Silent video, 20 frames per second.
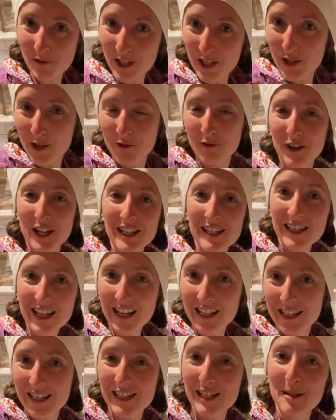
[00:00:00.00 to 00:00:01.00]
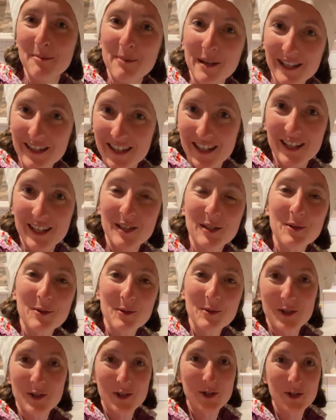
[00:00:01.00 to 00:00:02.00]
feel your vitality
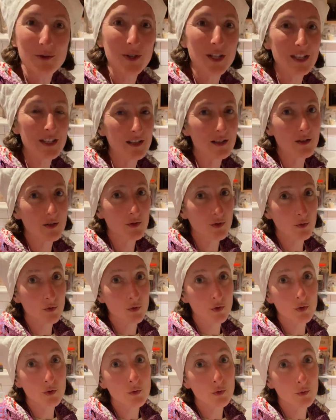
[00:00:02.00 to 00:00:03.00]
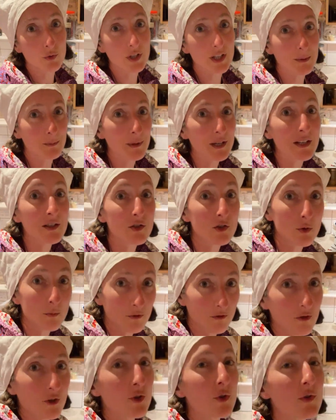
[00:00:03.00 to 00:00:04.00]
passing through the screen. So you keeping
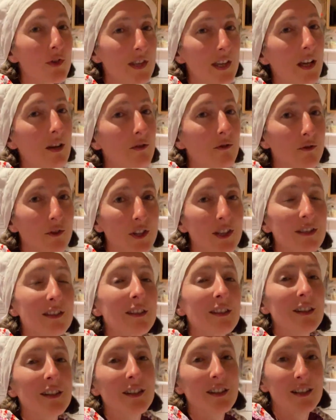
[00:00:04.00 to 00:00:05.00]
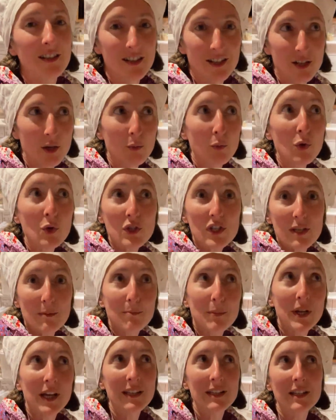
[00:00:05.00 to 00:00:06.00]
some for yourself and
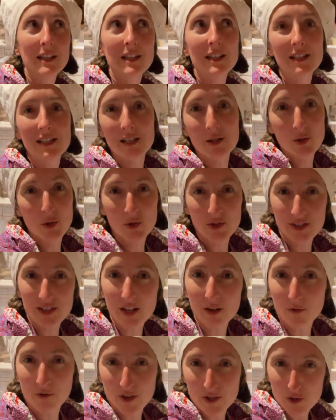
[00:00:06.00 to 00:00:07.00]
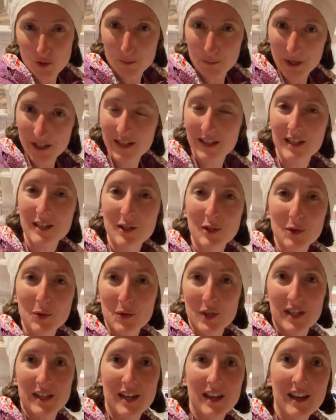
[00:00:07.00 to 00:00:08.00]
multiplying it in yourself as you pass it
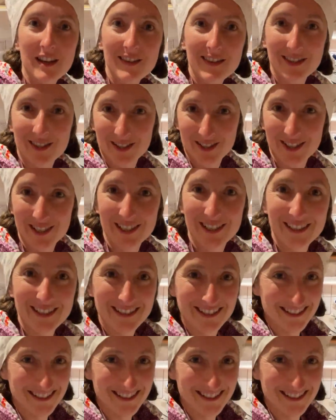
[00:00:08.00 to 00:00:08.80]
through the ether.